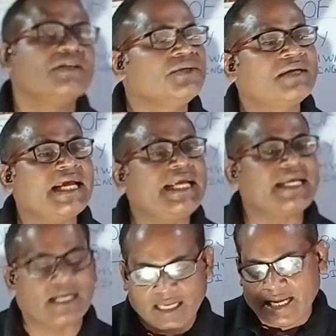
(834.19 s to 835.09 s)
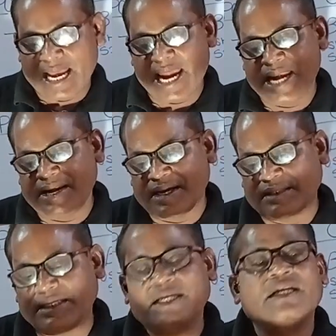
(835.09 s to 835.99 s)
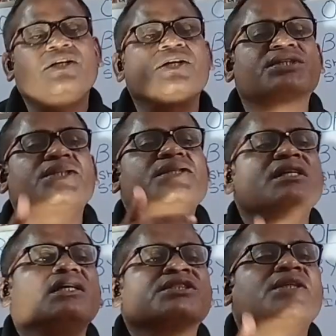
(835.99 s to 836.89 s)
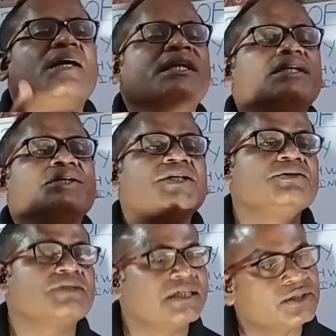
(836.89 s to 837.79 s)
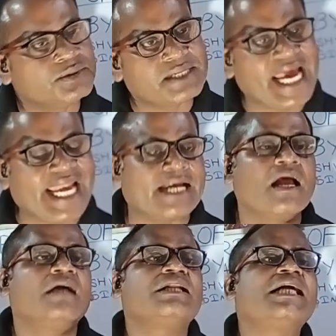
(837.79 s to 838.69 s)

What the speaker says: Do you get it? And their interaction started reducing. Do you get it?